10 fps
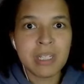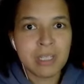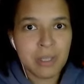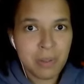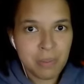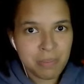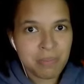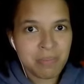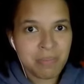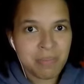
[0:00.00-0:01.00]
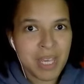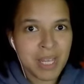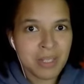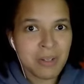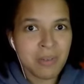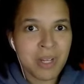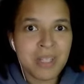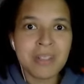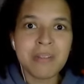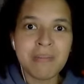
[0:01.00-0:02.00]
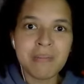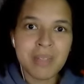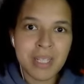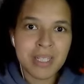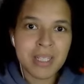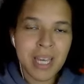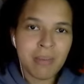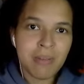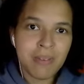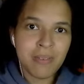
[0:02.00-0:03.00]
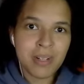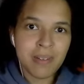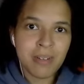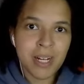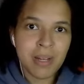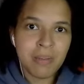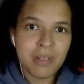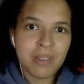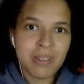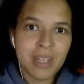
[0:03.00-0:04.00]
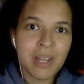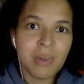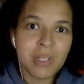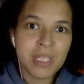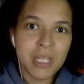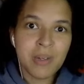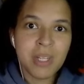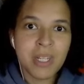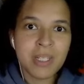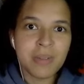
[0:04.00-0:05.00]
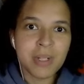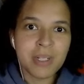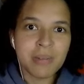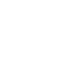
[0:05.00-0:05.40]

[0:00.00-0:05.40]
So, as always, this is GabyV for Clever Hybrids, and we'll see you in the next one.